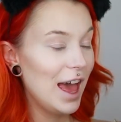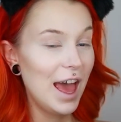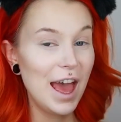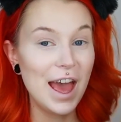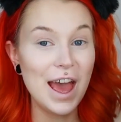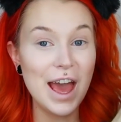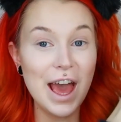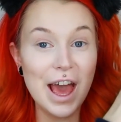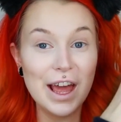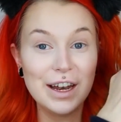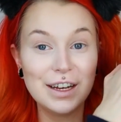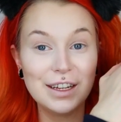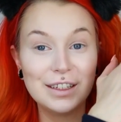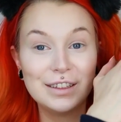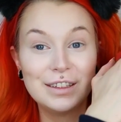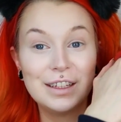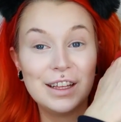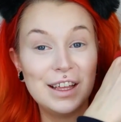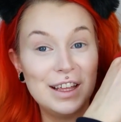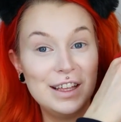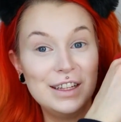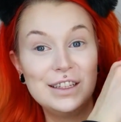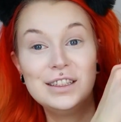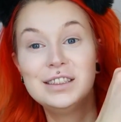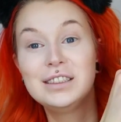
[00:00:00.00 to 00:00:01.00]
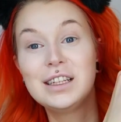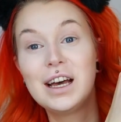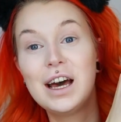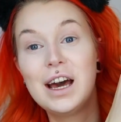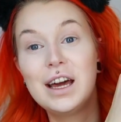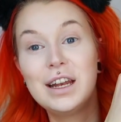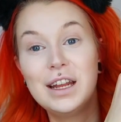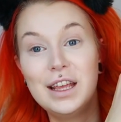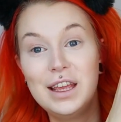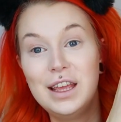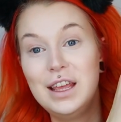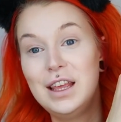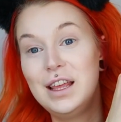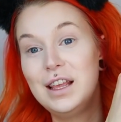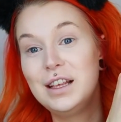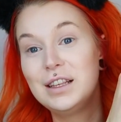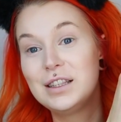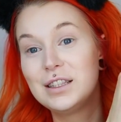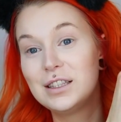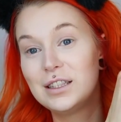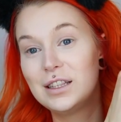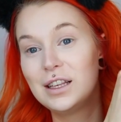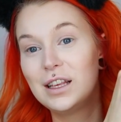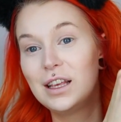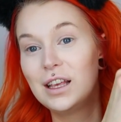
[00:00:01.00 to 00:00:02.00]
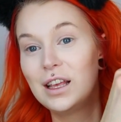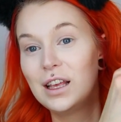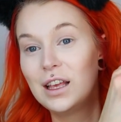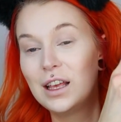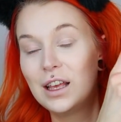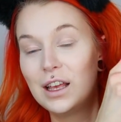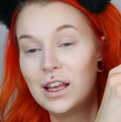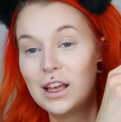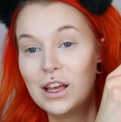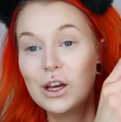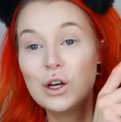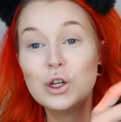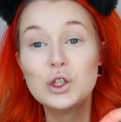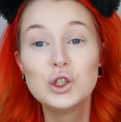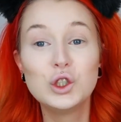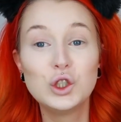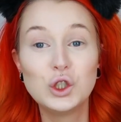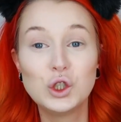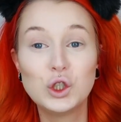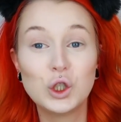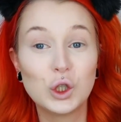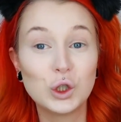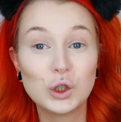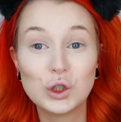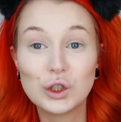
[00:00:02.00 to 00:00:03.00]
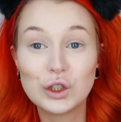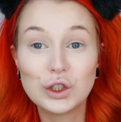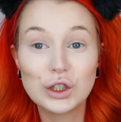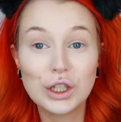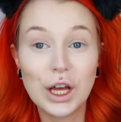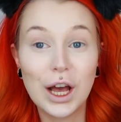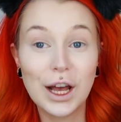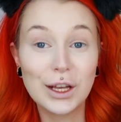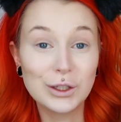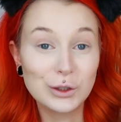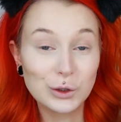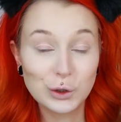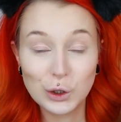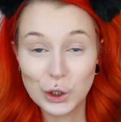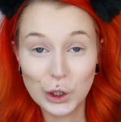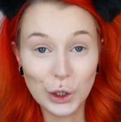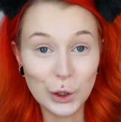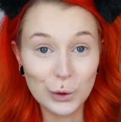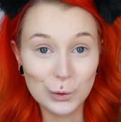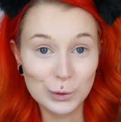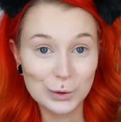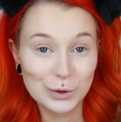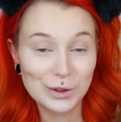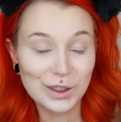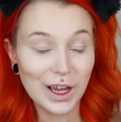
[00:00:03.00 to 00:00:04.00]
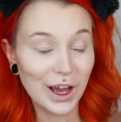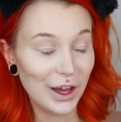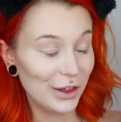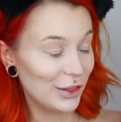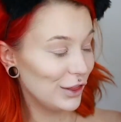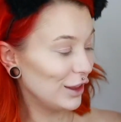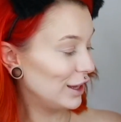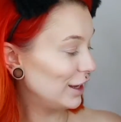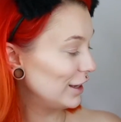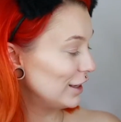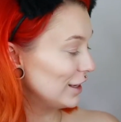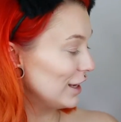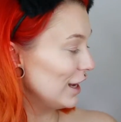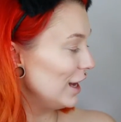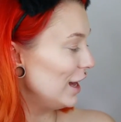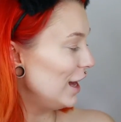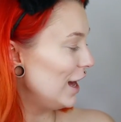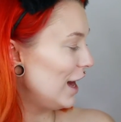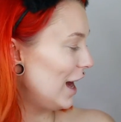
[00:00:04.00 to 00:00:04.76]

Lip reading: And the inside is just as cute, I think.